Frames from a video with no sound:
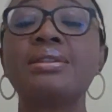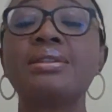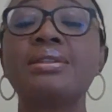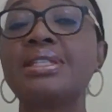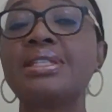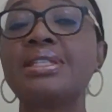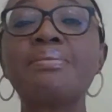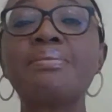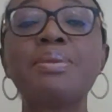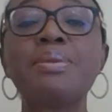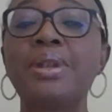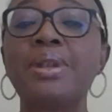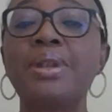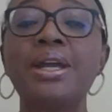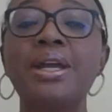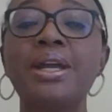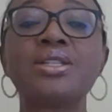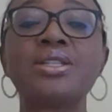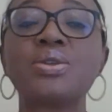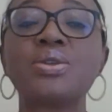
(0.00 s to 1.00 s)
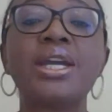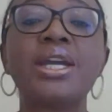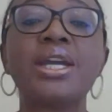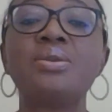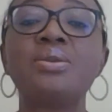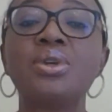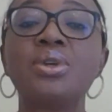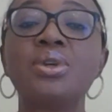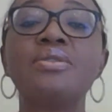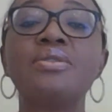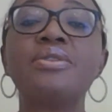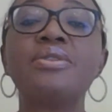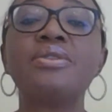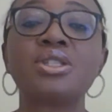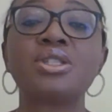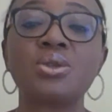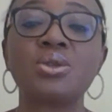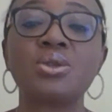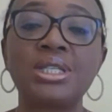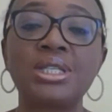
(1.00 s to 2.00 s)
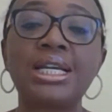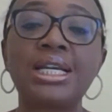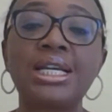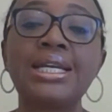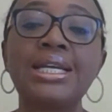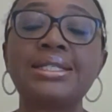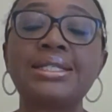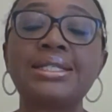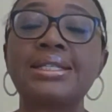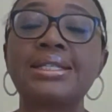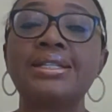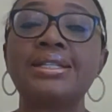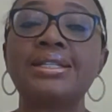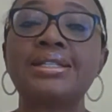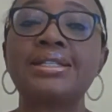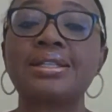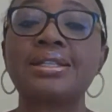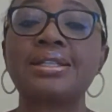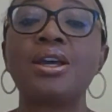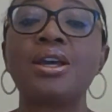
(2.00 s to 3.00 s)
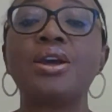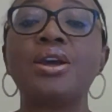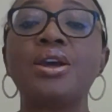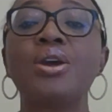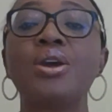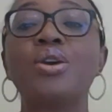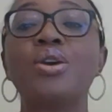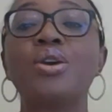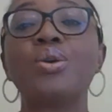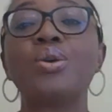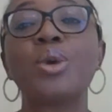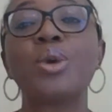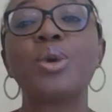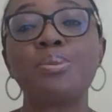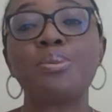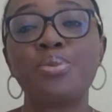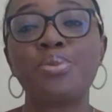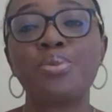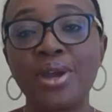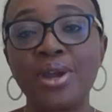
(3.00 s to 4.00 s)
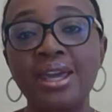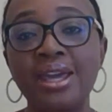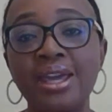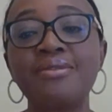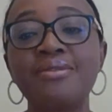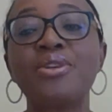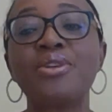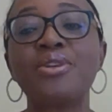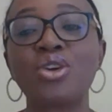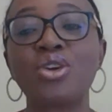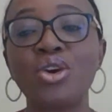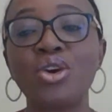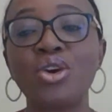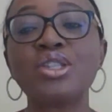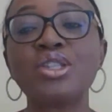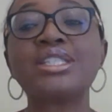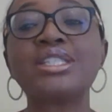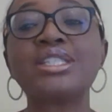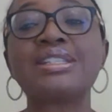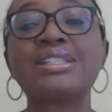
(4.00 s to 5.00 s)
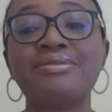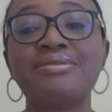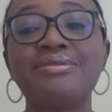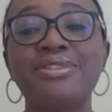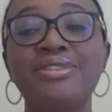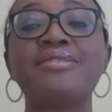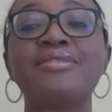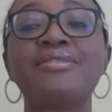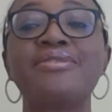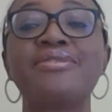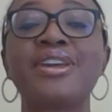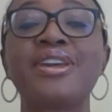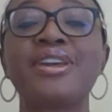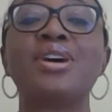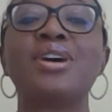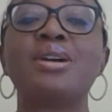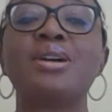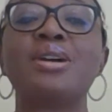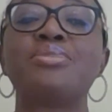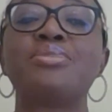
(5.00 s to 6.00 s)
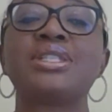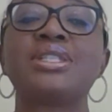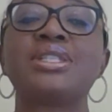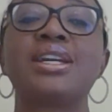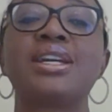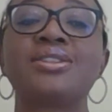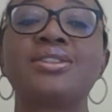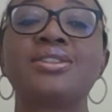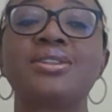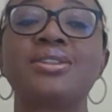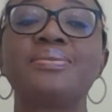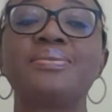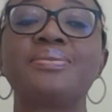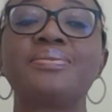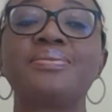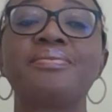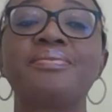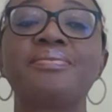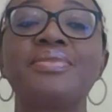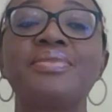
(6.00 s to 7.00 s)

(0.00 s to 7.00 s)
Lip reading: The same applies to any one of us who declares this. We are praying for God's divine favor and protection.